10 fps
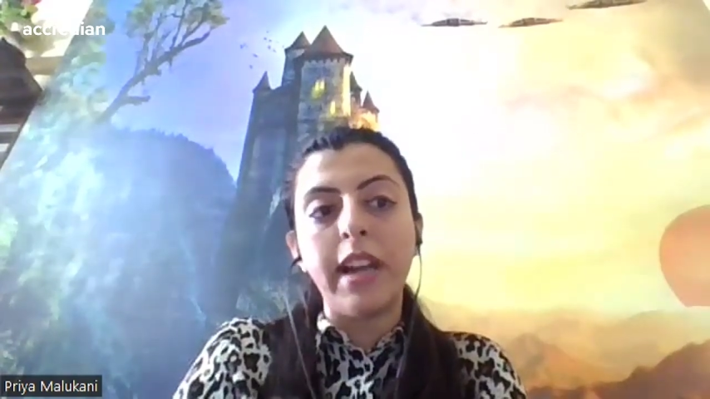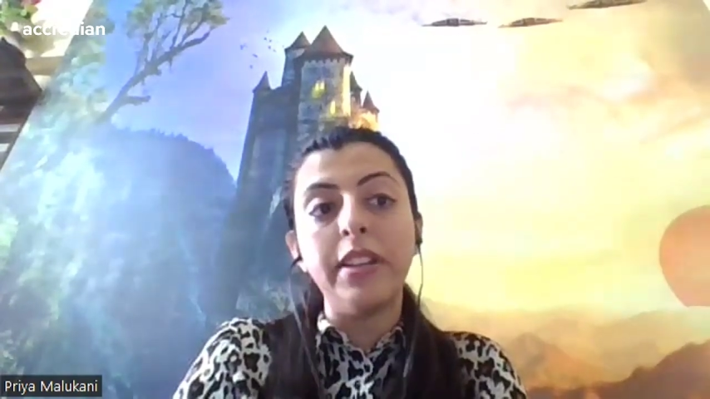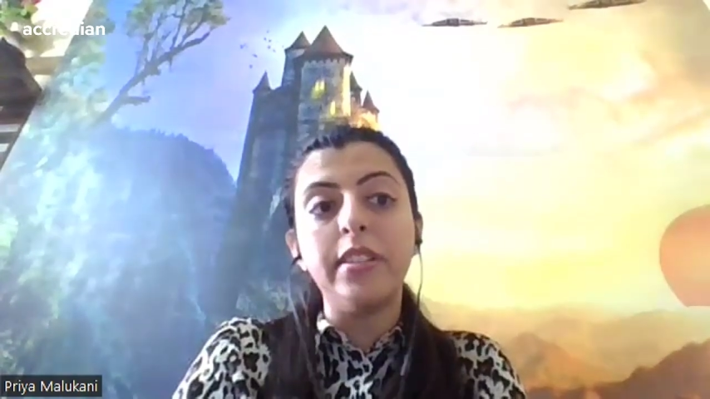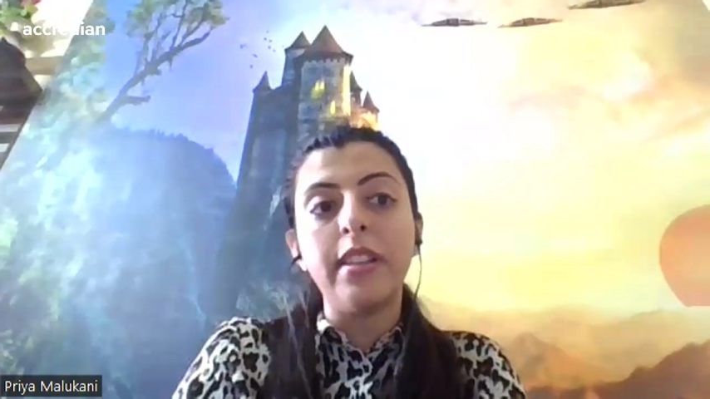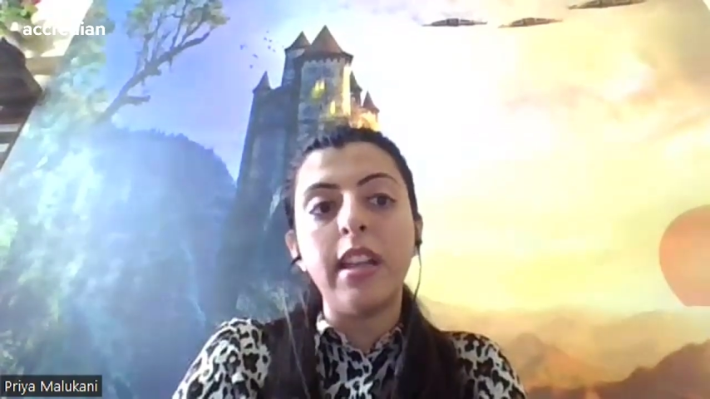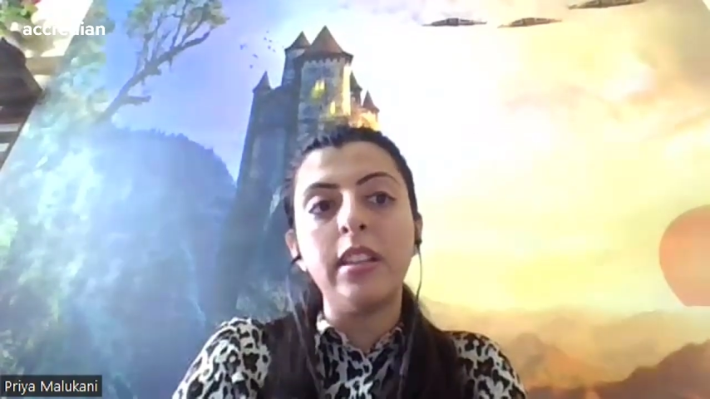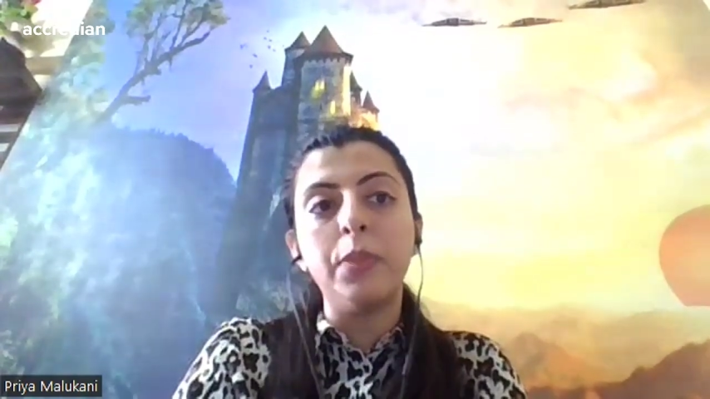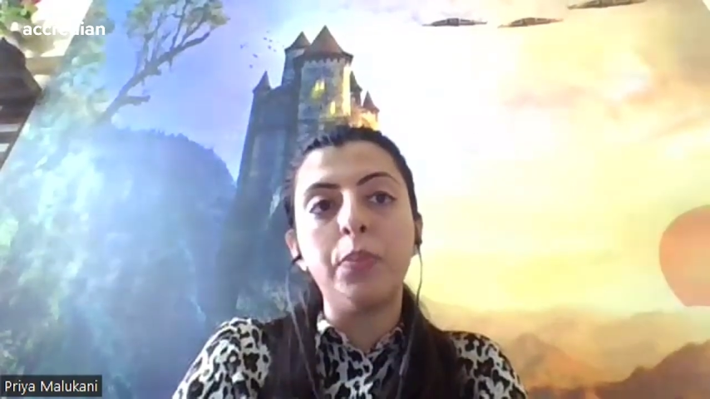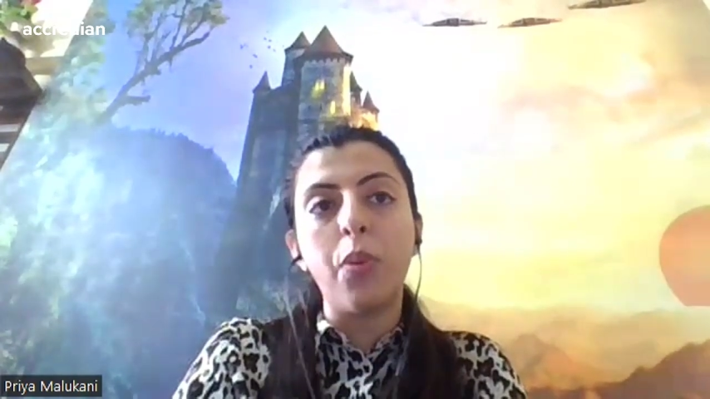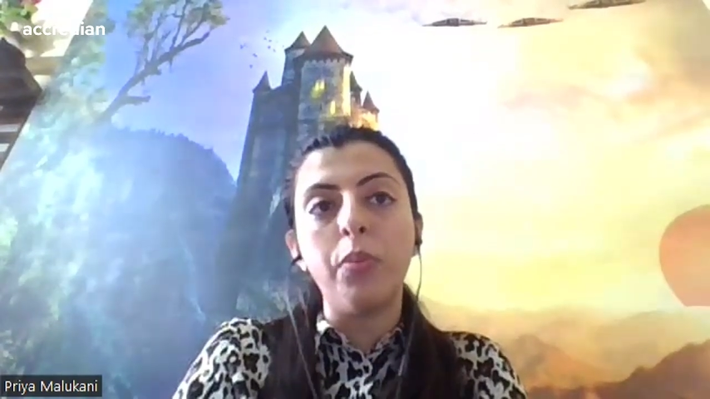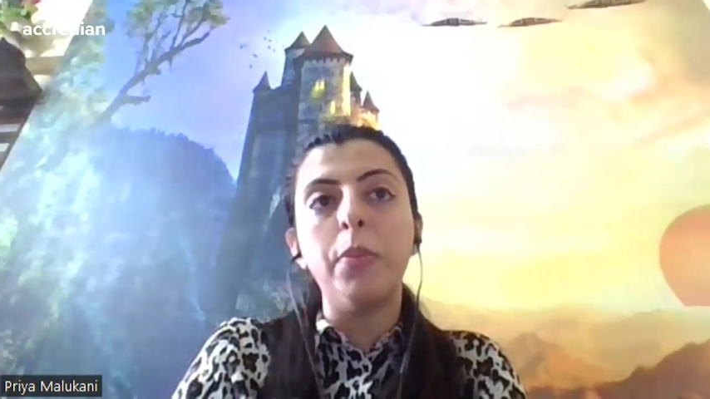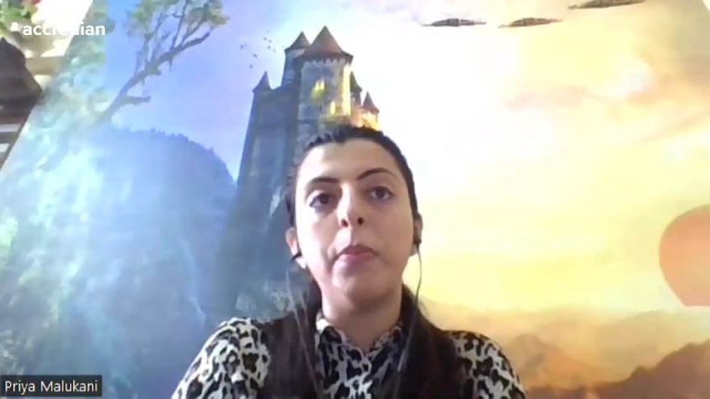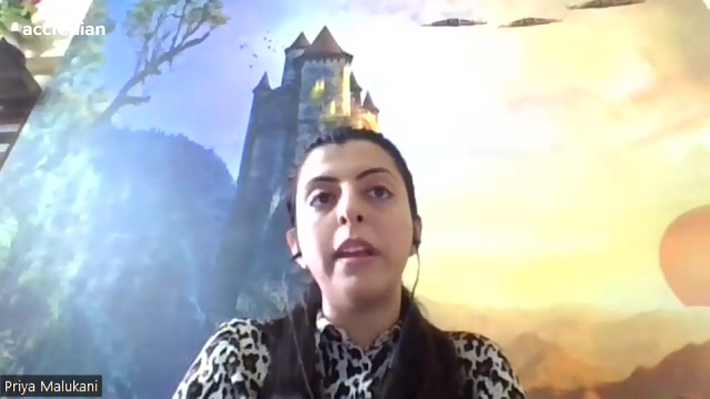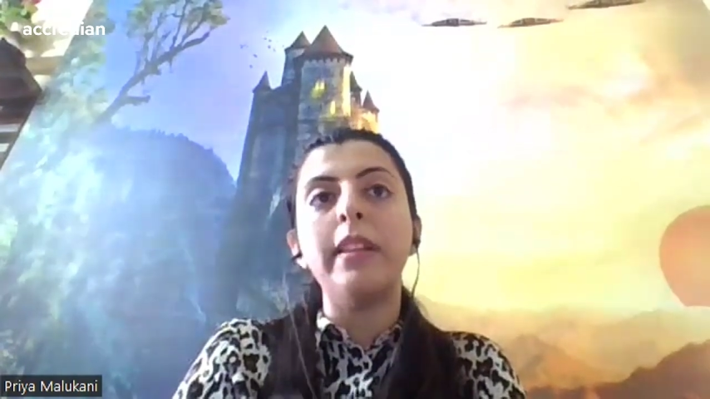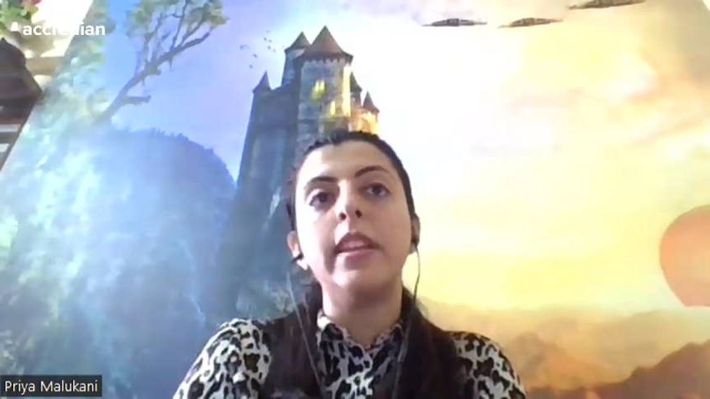understand the
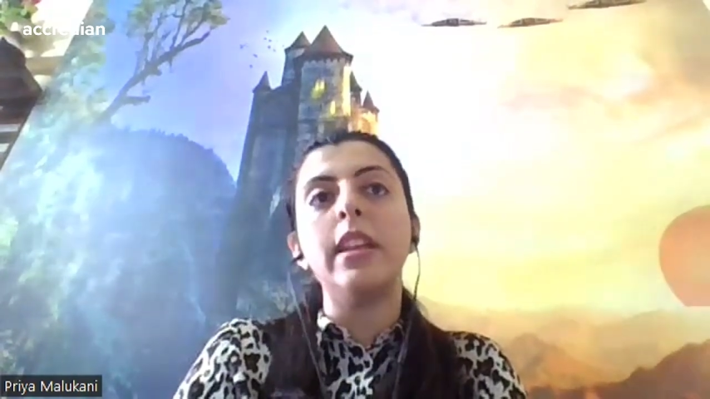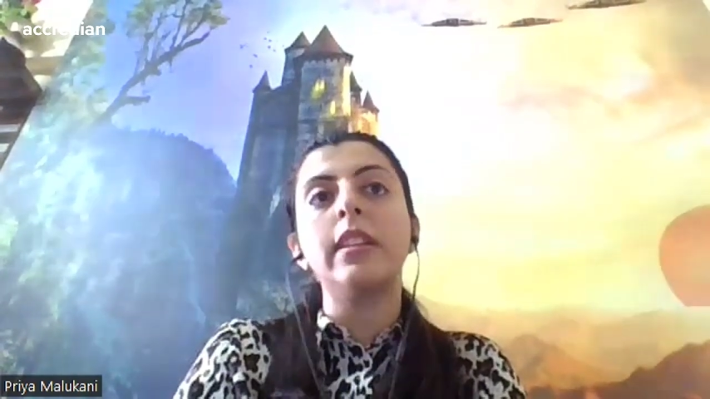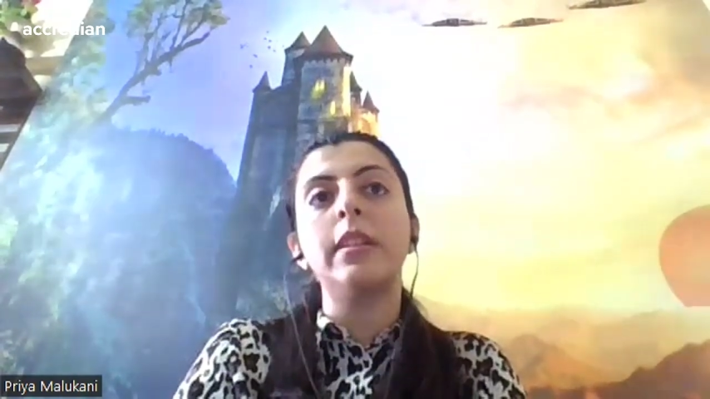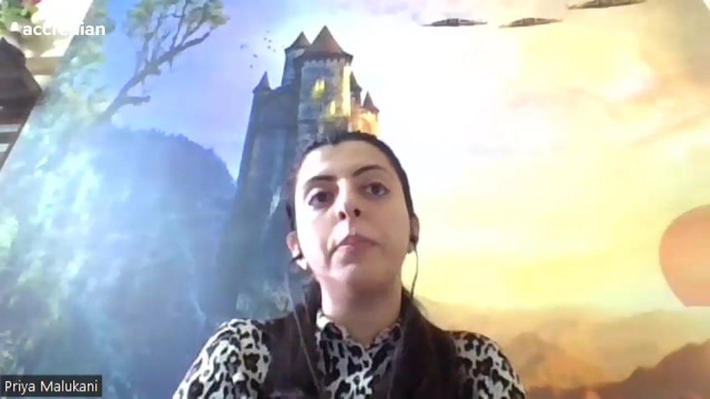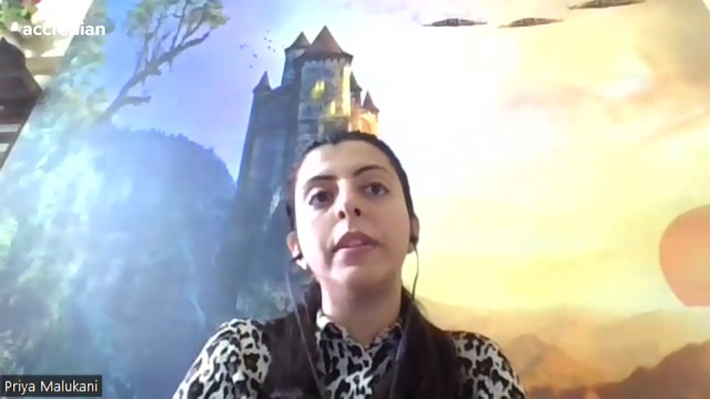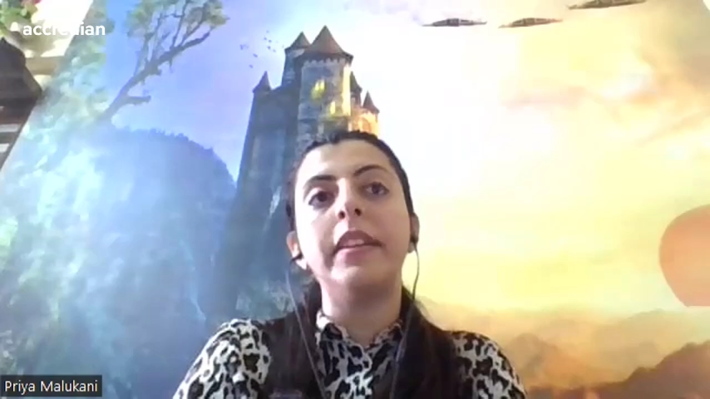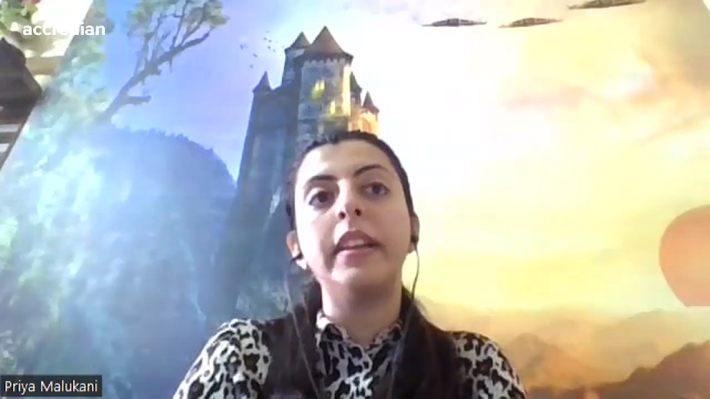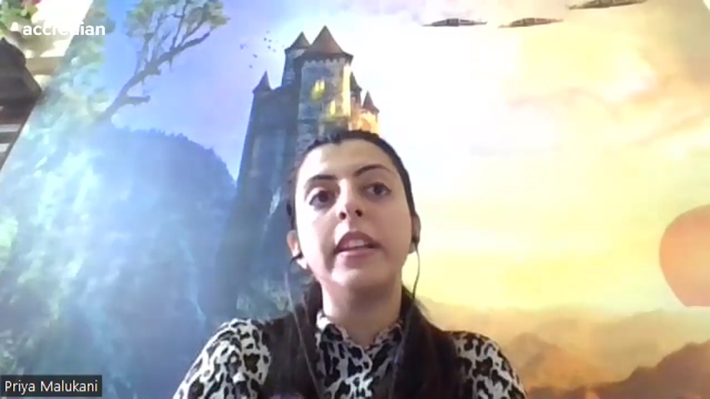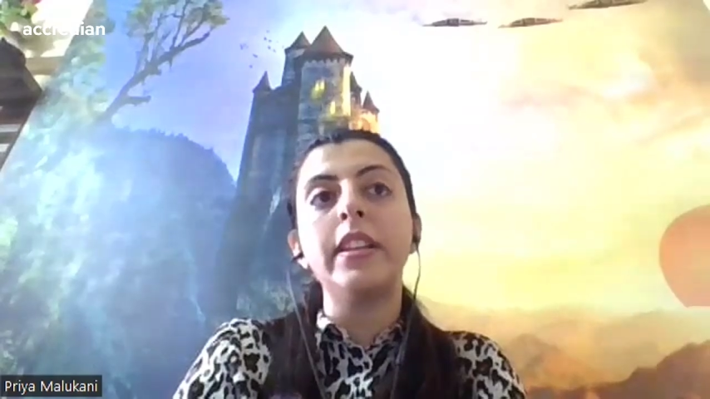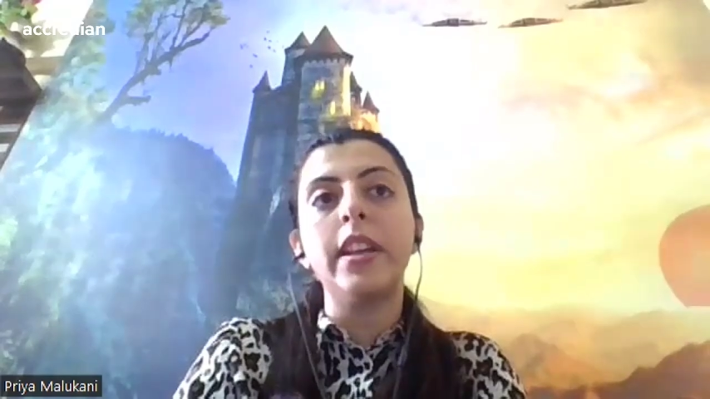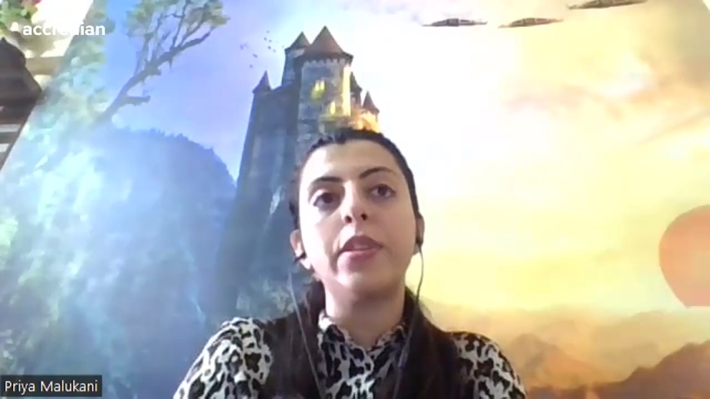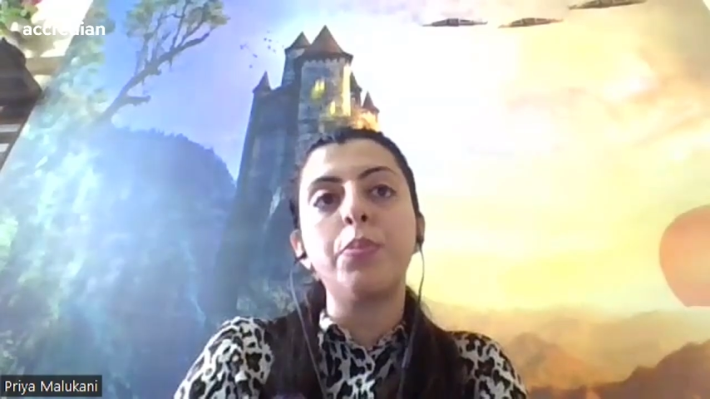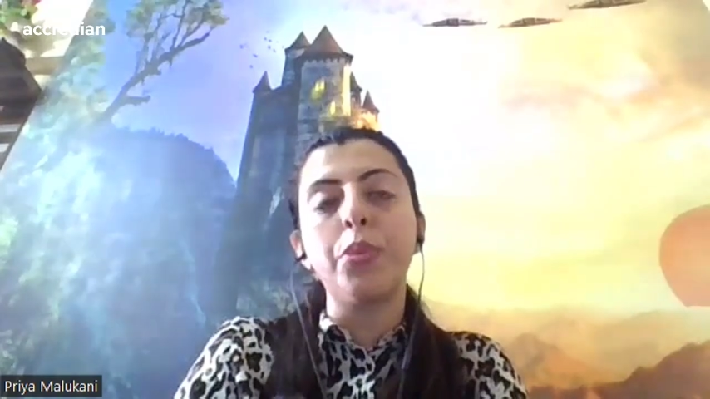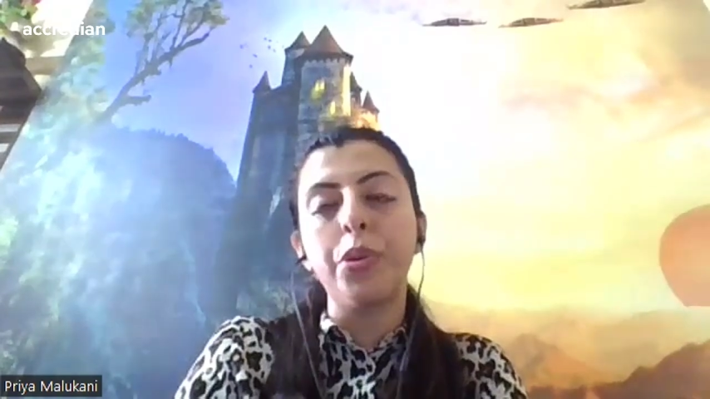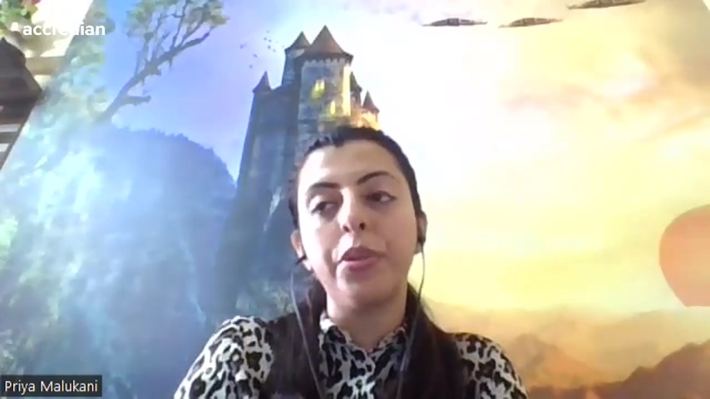problem, and then basically create
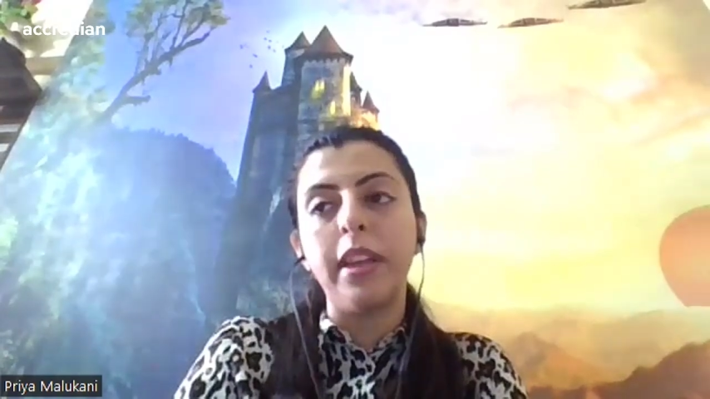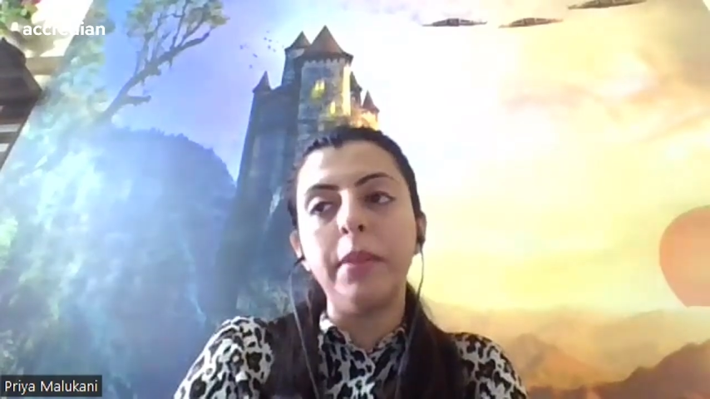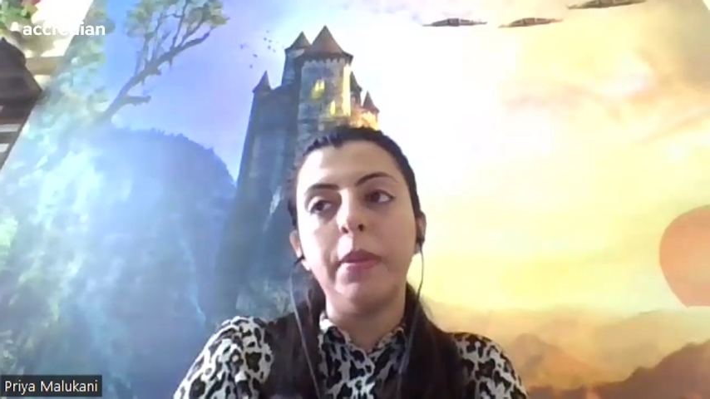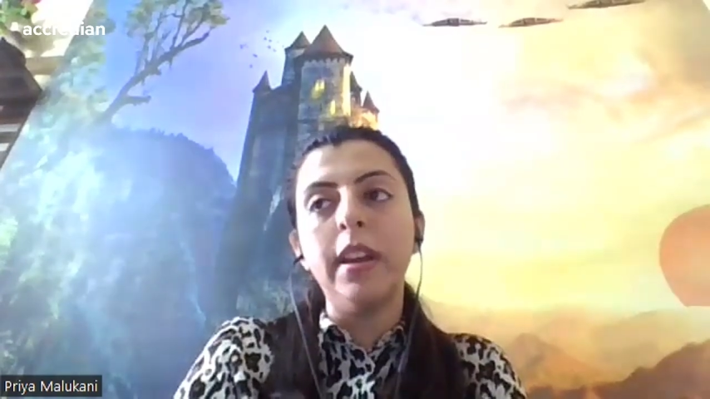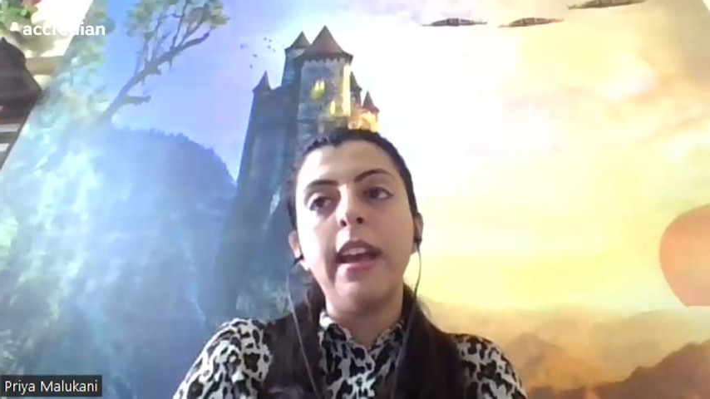a prototype.